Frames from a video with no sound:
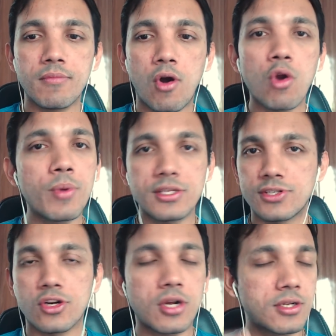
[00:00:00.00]
always
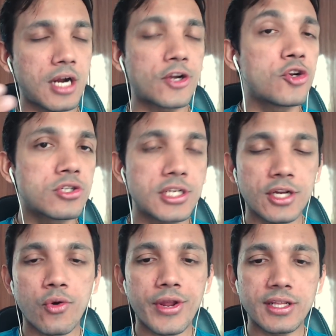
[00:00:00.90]
continuously
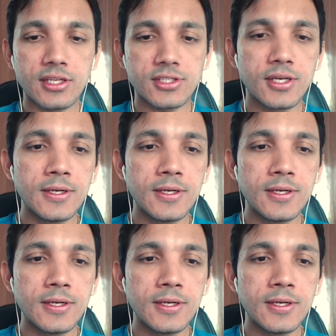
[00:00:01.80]
growing in this.